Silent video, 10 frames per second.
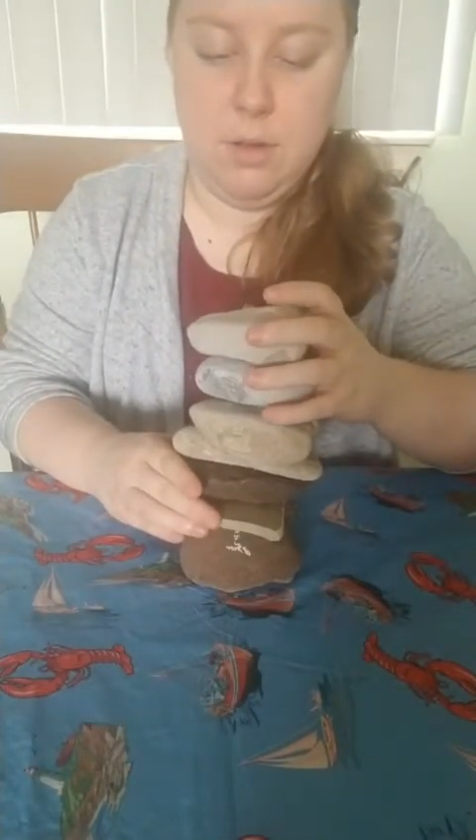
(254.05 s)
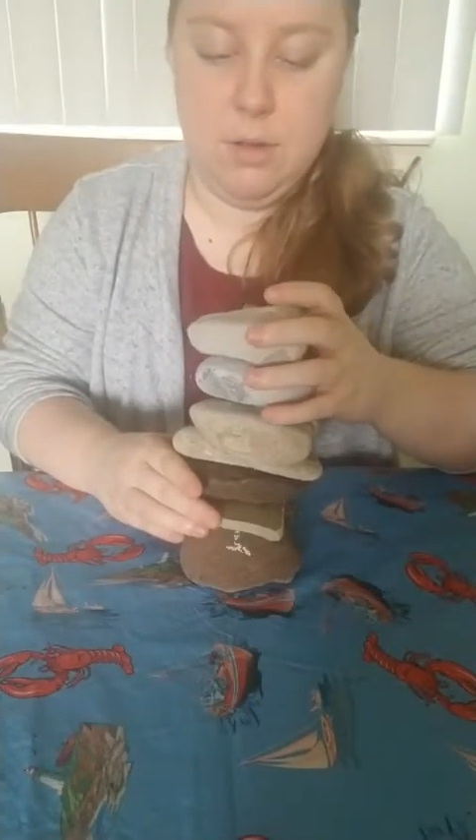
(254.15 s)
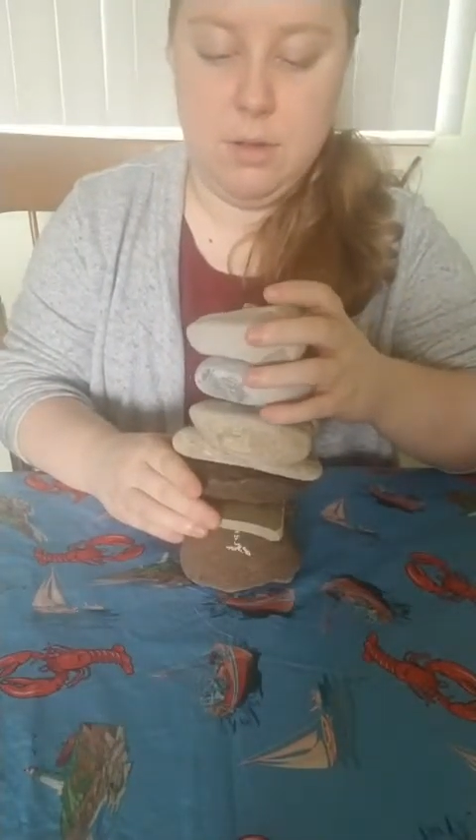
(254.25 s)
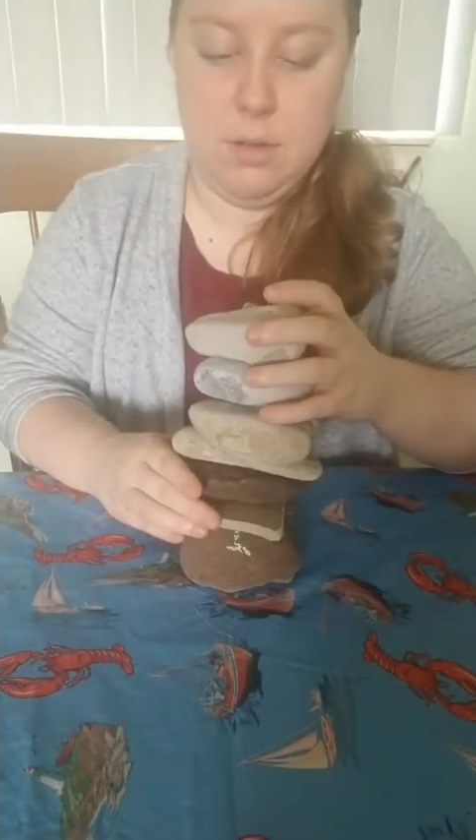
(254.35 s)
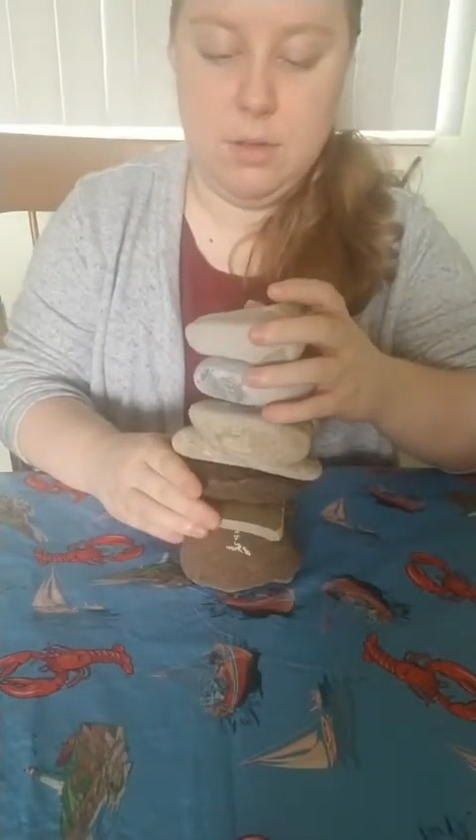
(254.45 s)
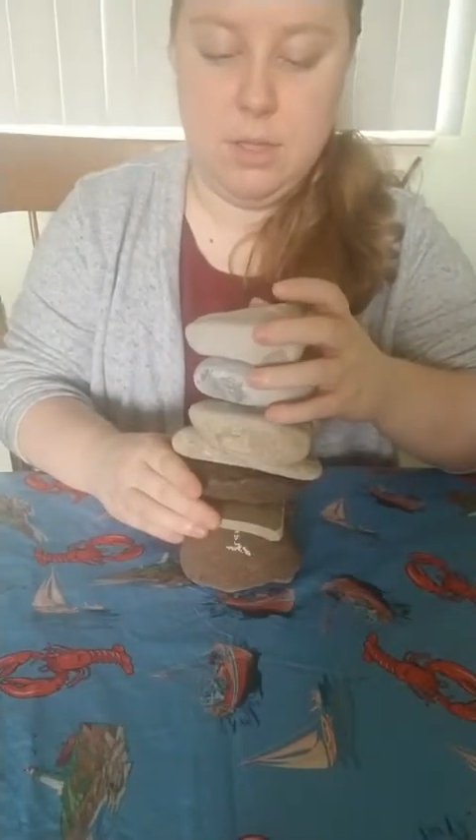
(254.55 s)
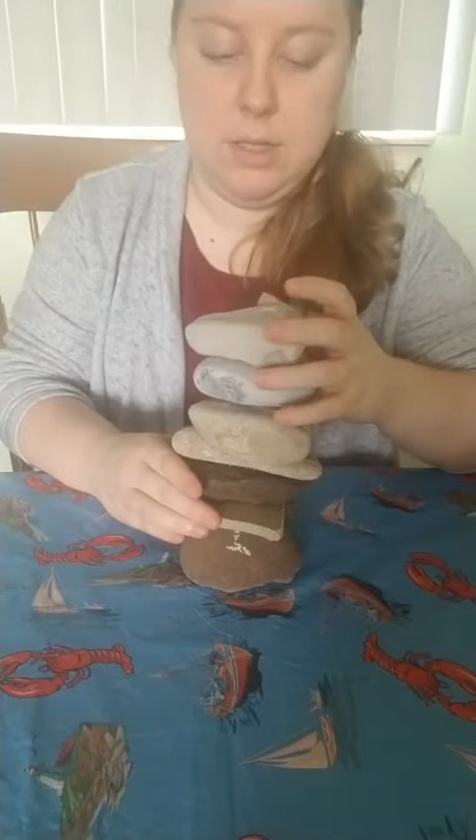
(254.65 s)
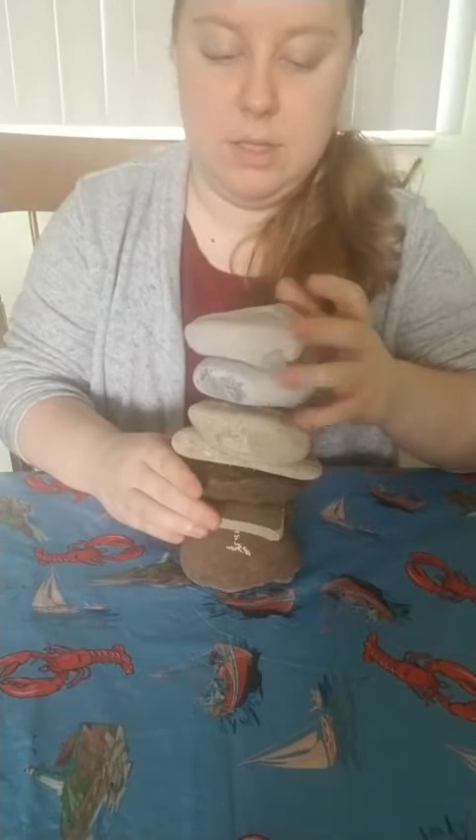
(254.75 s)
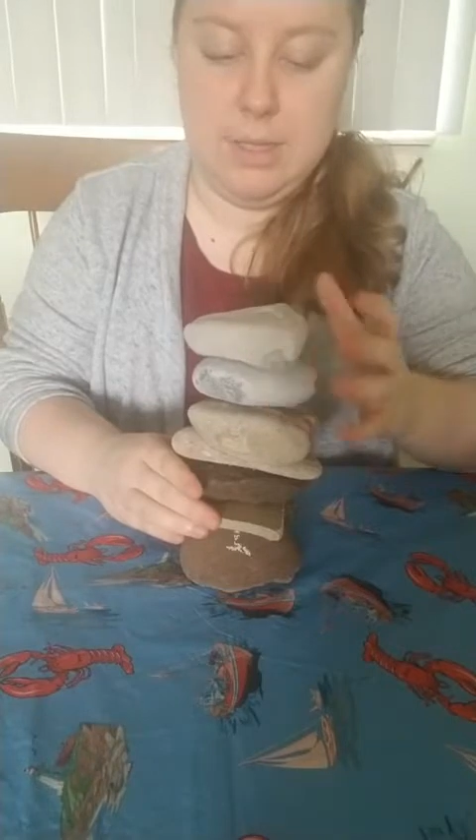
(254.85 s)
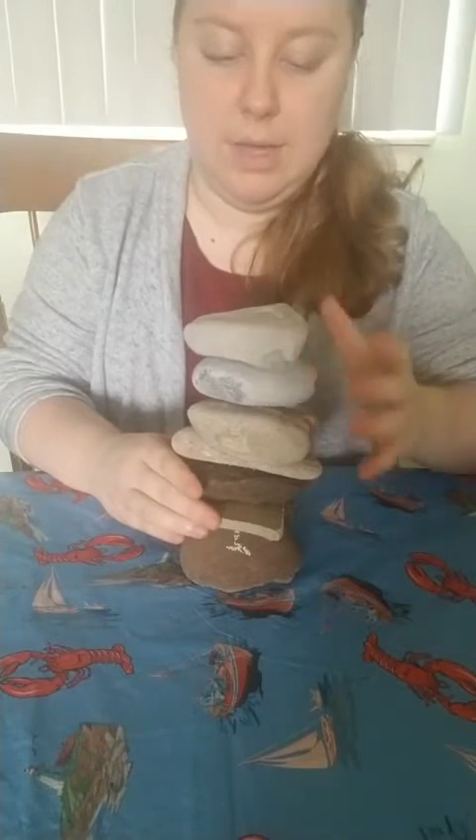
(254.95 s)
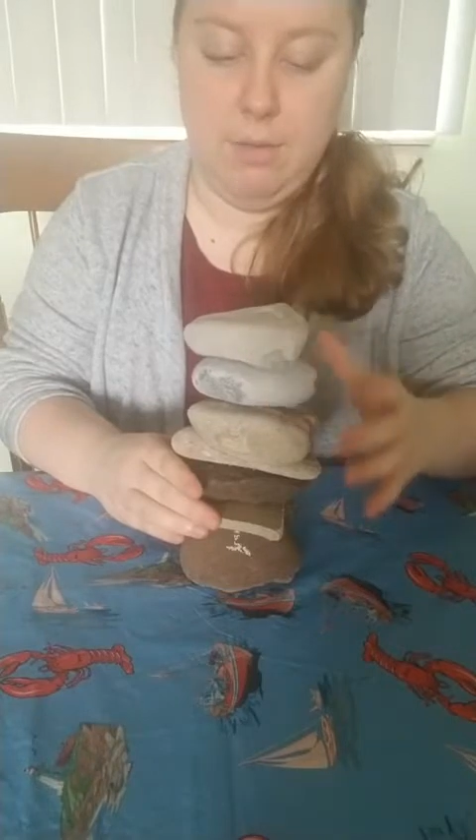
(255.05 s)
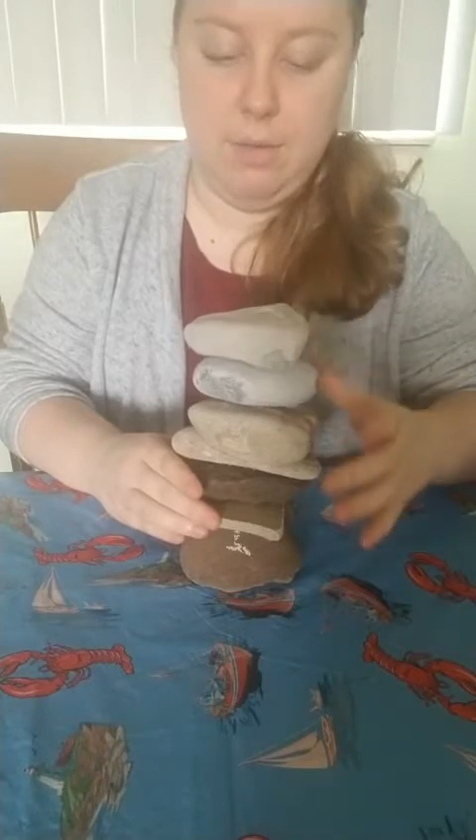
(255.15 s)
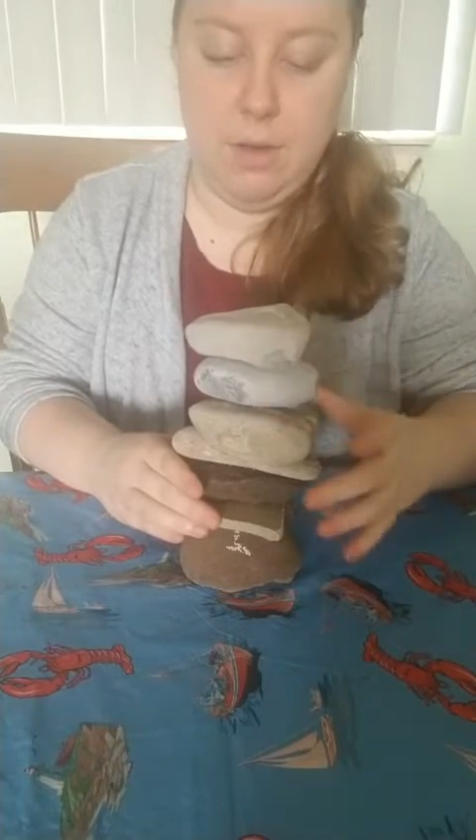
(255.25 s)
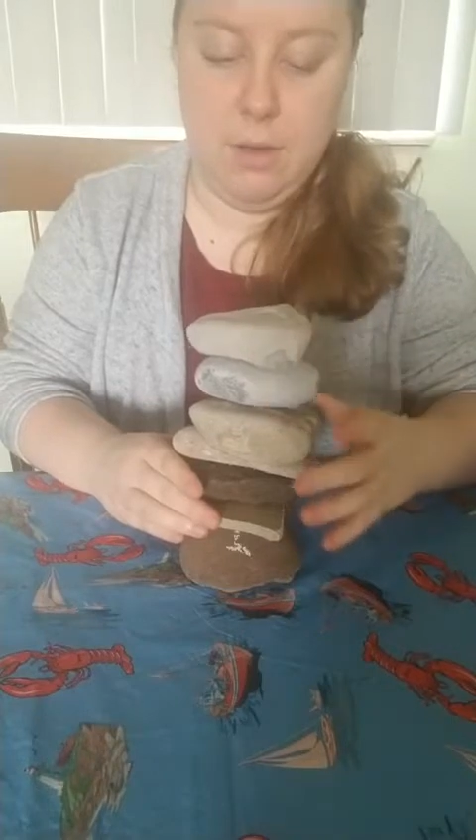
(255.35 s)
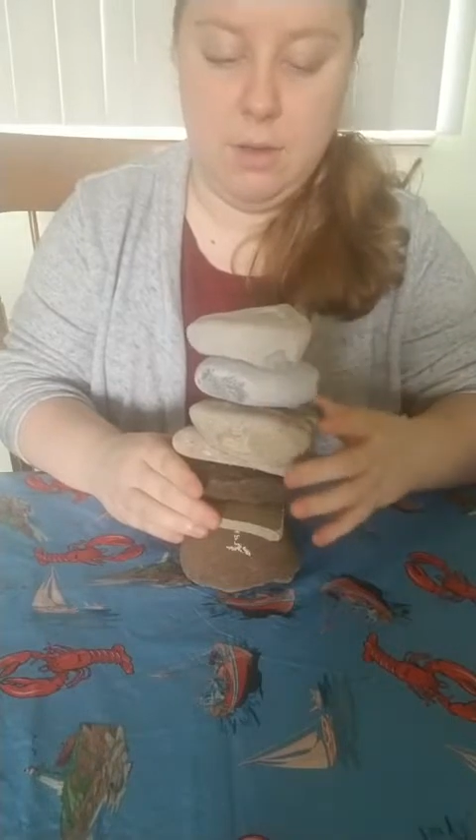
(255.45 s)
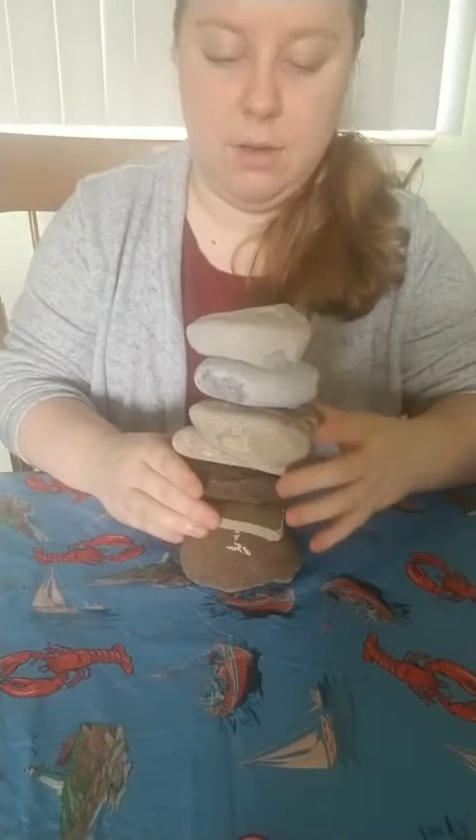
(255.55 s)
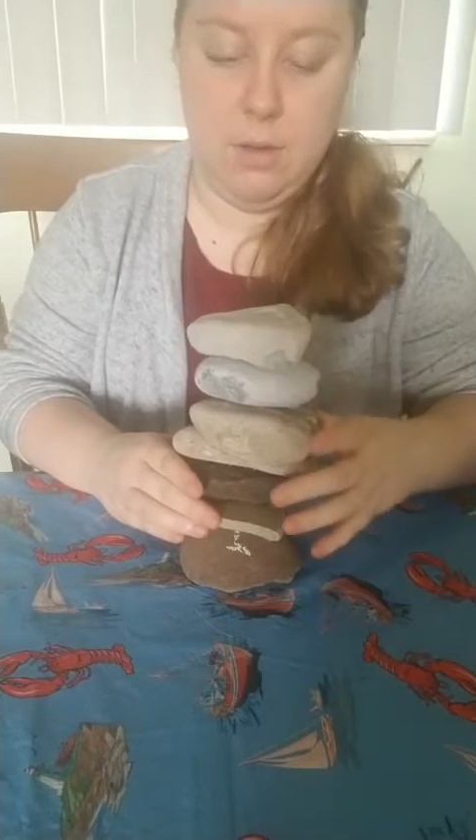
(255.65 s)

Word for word: So this is seven